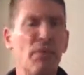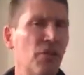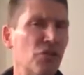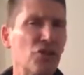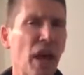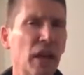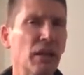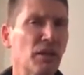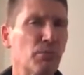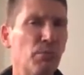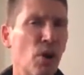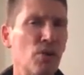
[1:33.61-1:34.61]
This channel
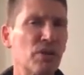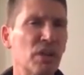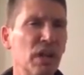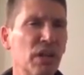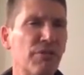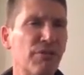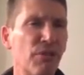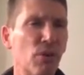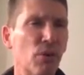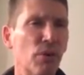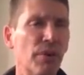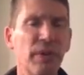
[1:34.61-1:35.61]
is mostly
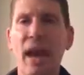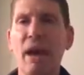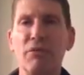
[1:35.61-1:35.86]
for the